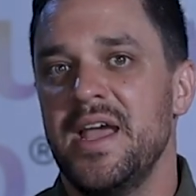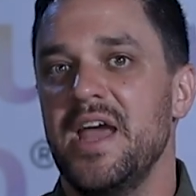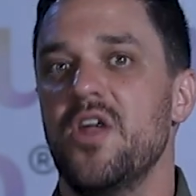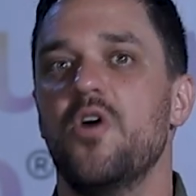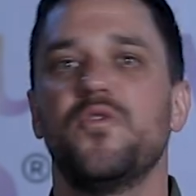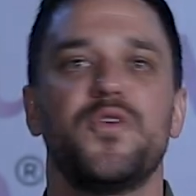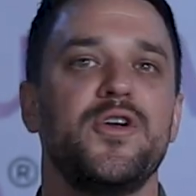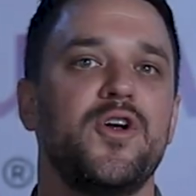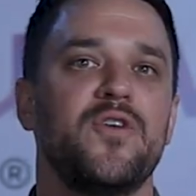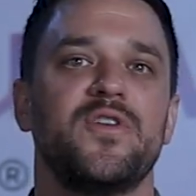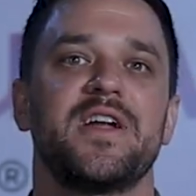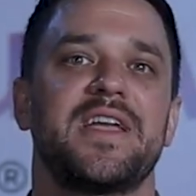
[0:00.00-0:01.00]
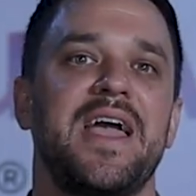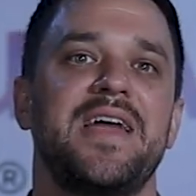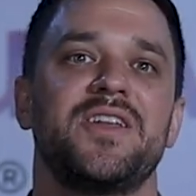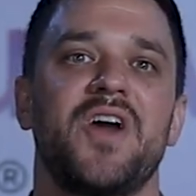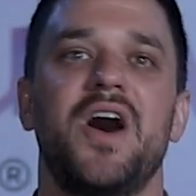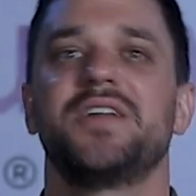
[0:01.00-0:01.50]
And over
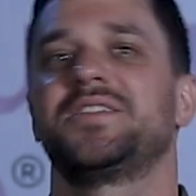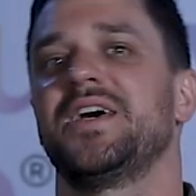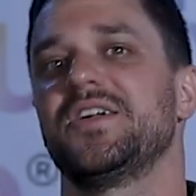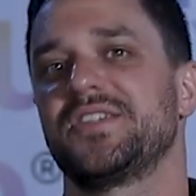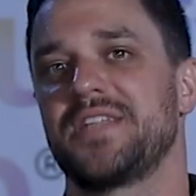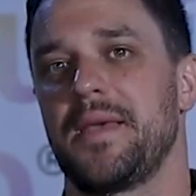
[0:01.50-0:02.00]
again, God tells